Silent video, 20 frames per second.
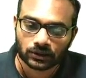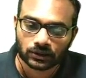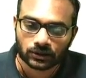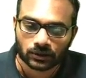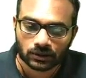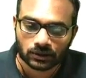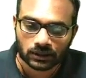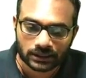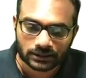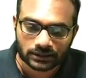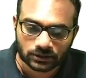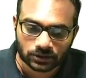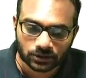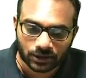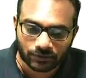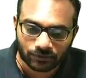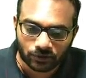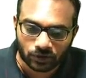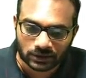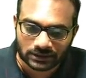Right? So you
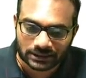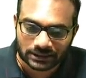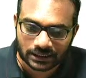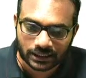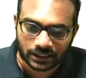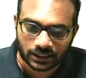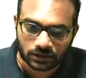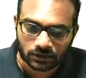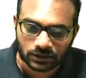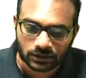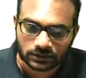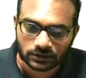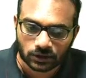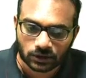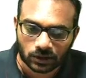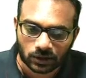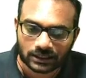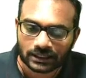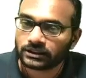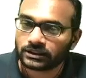have got z equal to 0,
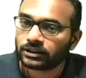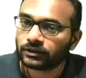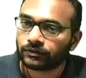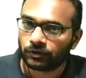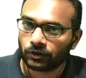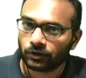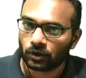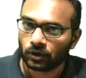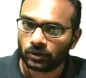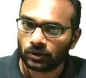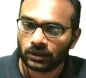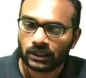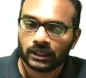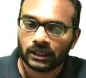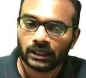that's the floor,